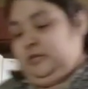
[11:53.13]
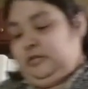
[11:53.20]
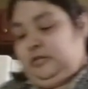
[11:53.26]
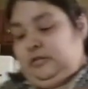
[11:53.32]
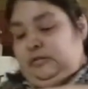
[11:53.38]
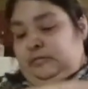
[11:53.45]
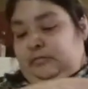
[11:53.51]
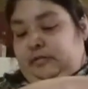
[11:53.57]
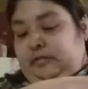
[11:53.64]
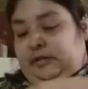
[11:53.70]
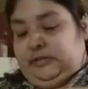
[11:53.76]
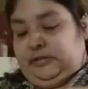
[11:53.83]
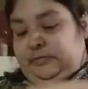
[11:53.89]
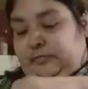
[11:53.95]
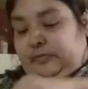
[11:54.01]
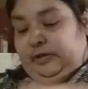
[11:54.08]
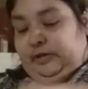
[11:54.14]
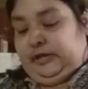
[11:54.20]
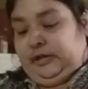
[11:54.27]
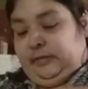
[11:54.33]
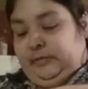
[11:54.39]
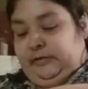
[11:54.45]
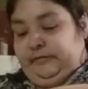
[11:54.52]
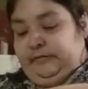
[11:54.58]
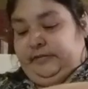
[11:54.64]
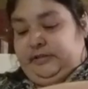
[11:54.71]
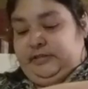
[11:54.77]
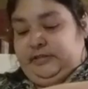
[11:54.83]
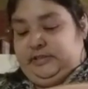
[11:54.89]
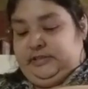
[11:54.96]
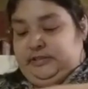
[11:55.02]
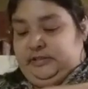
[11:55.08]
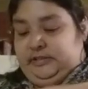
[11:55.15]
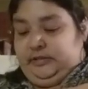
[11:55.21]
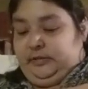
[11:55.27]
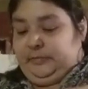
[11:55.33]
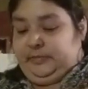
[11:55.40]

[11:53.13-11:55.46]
While it's boiling, I'm gonna finish this up.